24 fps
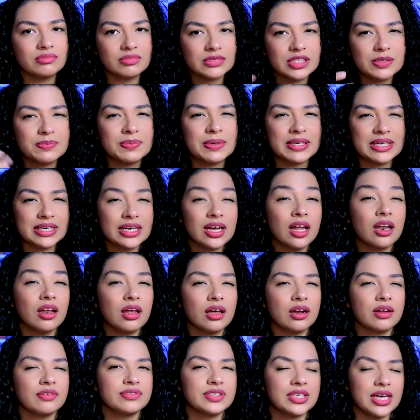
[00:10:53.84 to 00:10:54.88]
spending a
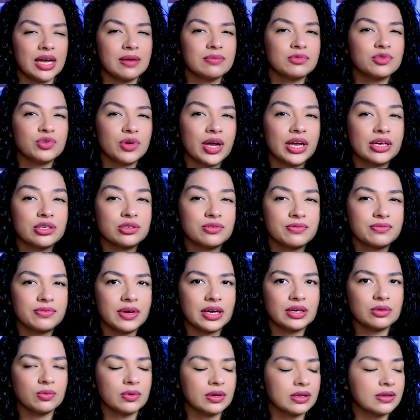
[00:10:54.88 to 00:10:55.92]
lot of time trying to
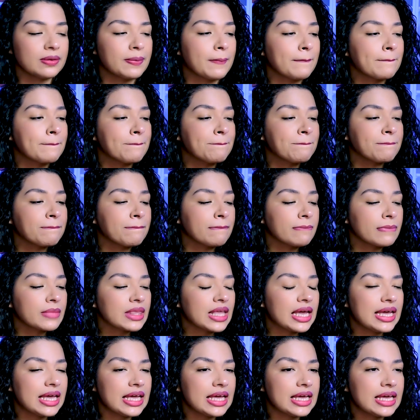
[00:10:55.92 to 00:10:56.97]
find one.
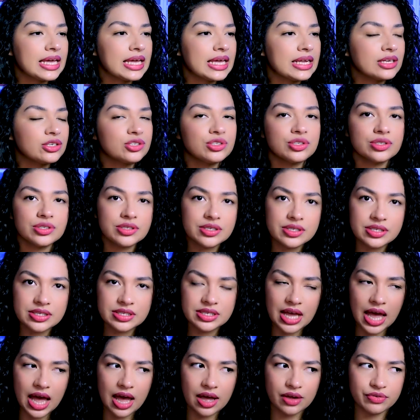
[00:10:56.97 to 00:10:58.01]
And just
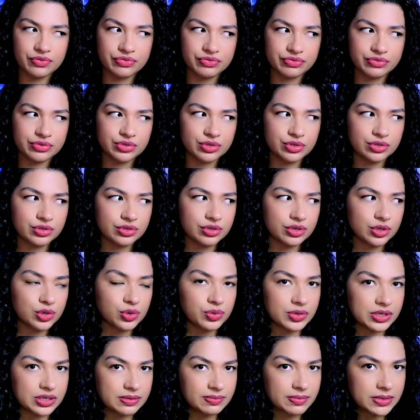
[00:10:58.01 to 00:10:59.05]
after
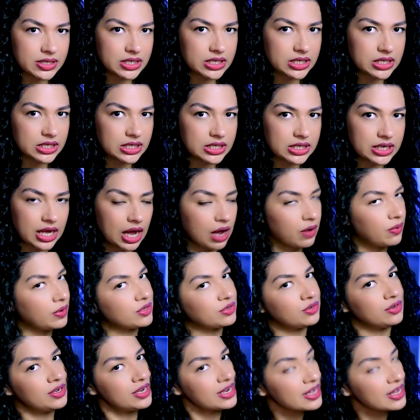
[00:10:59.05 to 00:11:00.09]
Christmas, I was on